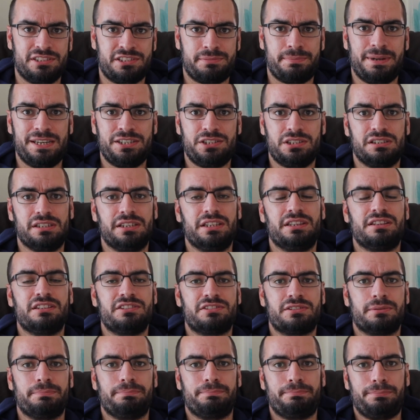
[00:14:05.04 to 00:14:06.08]
especially,
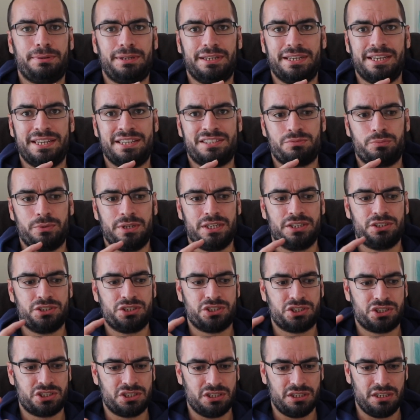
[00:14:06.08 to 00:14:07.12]
there's a place
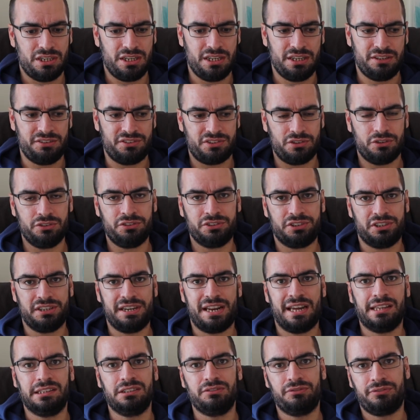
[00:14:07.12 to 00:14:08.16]
which is under
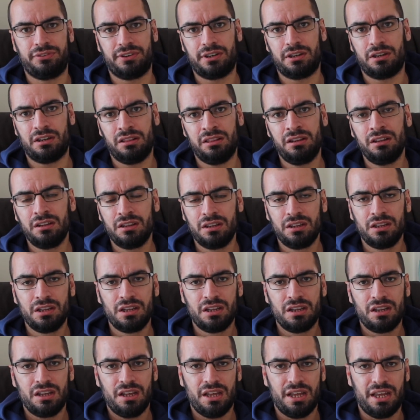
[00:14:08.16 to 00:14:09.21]
nightfall,
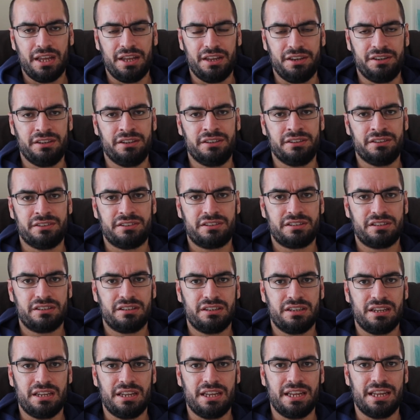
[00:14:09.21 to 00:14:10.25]
and
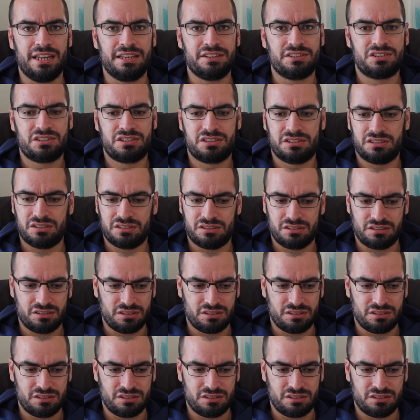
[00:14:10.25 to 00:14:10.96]
it's